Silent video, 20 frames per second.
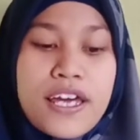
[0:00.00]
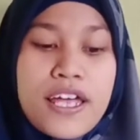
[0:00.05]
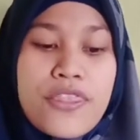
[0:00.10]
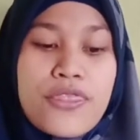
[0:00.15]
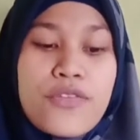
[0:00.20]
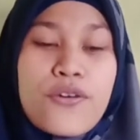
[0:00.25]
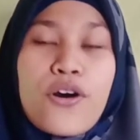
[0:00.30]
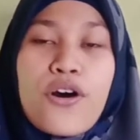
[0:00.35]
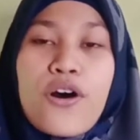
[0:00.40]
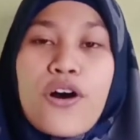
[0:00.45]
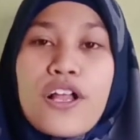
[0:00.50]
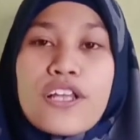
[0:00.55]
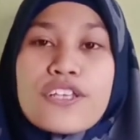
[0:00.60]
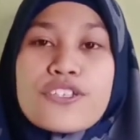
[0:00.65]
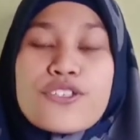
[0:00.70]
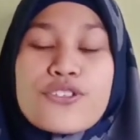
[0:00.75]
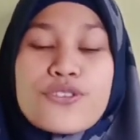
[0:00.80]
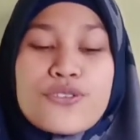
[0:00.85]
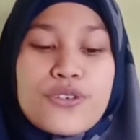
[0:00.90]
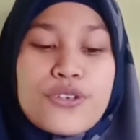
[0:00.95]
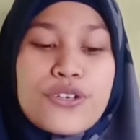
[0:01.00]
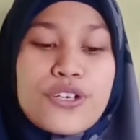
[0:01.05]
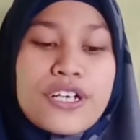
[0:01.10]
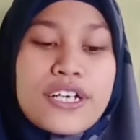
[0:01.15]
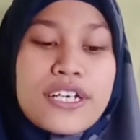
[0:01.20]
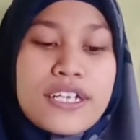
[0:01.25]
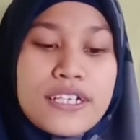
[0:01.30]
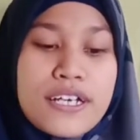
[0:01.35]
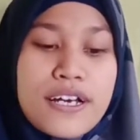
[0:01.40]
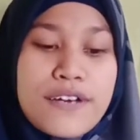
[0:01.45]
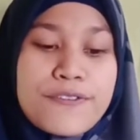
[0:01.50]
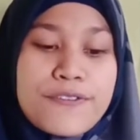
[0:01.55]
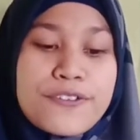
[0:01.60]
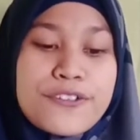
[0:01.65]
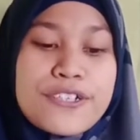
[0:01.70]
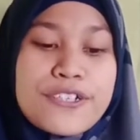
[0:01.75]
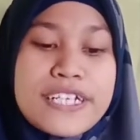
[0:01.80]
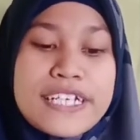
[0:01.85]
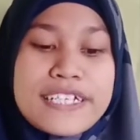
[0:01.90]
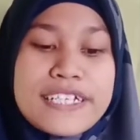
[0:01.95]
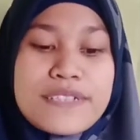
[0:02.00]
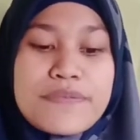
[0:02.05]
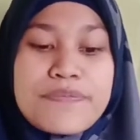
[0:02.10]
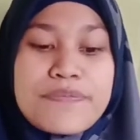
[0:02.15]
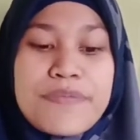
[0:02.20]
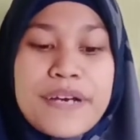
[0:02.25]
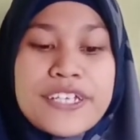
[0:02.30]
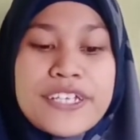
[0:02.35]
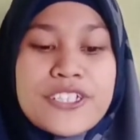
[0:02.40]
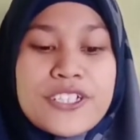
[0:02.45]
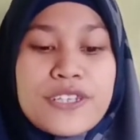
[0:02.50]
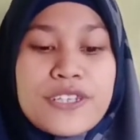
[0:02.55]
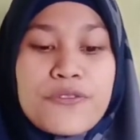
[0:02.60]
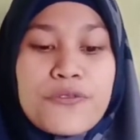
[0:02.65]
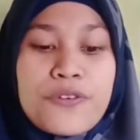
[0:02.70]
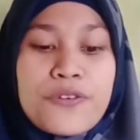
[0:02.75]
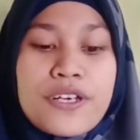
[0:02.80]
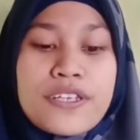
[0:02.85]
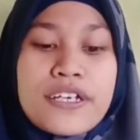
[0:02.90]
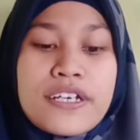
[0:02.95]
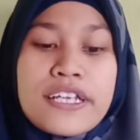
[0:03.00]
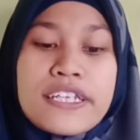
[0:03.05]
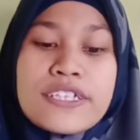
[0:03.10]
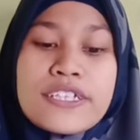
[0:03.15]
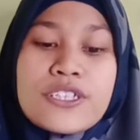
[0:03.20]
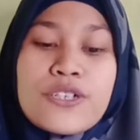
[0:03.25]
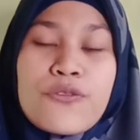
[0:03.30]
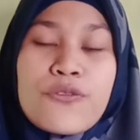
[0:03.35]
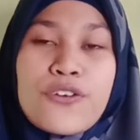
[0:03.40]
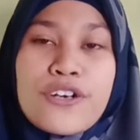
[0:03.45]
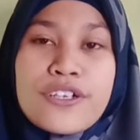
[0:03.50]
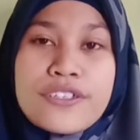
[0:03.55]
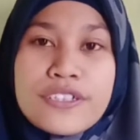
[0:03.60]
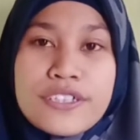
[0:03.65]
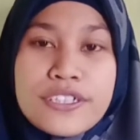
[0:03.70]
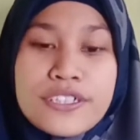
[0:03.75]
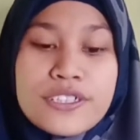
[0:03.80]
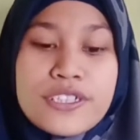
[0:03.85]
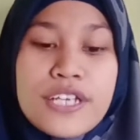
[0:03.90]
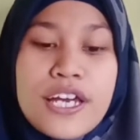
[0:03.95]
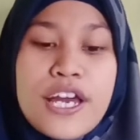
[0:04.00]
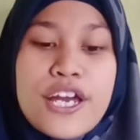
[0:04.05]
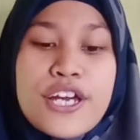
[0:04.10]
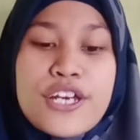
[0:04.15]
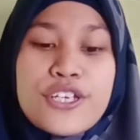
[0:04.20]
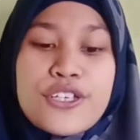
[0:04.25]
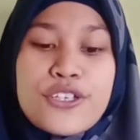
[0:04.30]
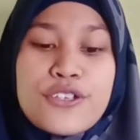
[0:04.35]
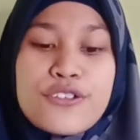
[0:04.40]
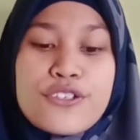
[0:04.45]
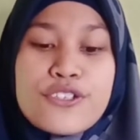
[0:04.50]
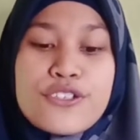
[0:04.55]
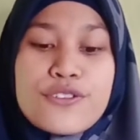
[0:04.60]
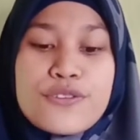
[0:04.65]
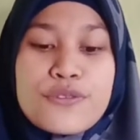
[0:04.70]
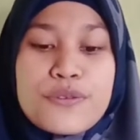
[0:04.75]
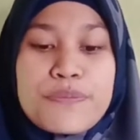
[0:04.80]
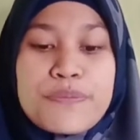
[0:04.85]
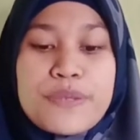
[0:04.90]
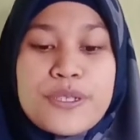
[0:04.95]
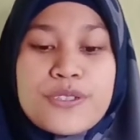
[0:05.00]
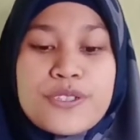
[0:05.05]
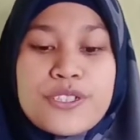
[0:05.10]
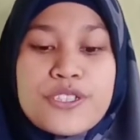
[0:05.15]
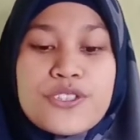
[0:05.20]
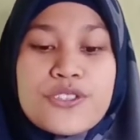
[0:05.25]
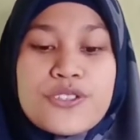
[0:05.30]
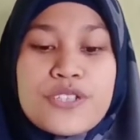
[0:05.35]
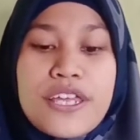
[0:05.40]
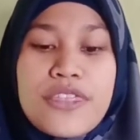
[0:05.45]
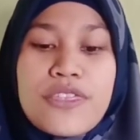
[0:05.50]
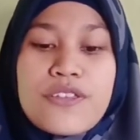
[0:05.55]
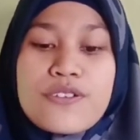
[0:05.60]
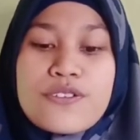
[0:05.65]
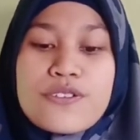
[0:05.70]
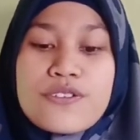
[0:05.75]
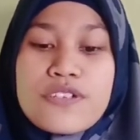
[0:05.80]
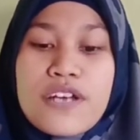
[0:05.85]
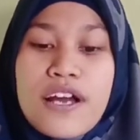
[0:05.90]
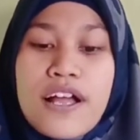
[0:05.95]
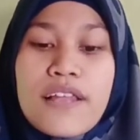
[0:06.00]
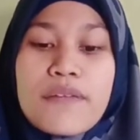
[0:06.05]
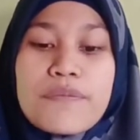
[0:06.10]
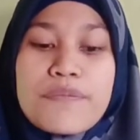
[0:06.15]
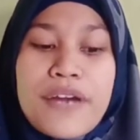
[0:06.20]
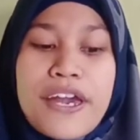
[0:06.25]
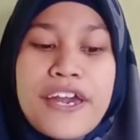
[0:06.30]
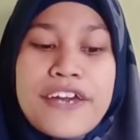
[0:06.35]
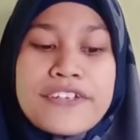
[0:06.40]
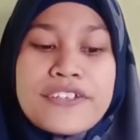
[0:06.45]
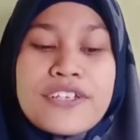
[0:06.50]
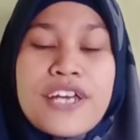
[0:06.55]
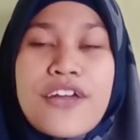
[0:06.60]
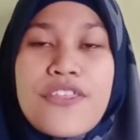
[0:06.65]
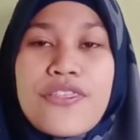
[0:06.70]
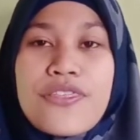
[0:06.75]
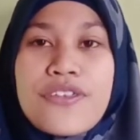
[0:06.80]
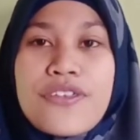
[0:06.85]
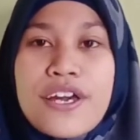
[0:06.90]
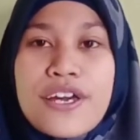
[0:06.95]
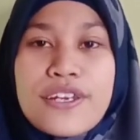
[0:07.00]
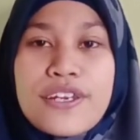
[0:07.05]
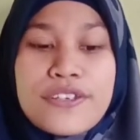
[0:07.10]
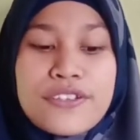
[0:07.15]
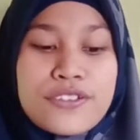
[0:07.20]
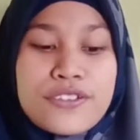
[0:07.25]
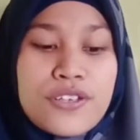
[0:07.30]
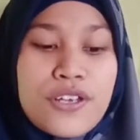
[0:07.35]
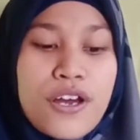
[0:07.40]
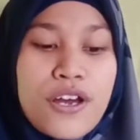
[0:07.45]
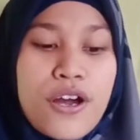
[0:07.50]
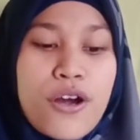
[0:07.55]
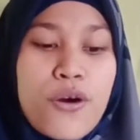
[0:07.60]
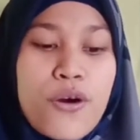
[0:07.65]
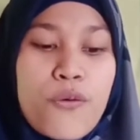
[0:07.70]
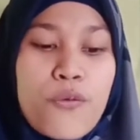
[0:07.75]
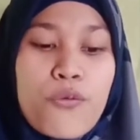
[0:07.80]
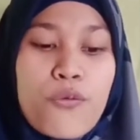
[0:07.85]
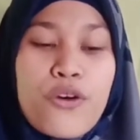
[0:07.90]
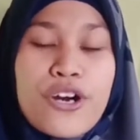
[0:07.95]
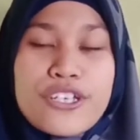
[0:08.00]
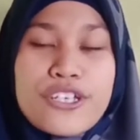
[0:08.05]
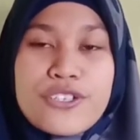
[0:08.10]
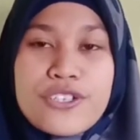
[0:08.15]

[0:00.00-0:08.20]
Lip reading: The also fruit is mixed with a little water, used to massage the scalp and then wash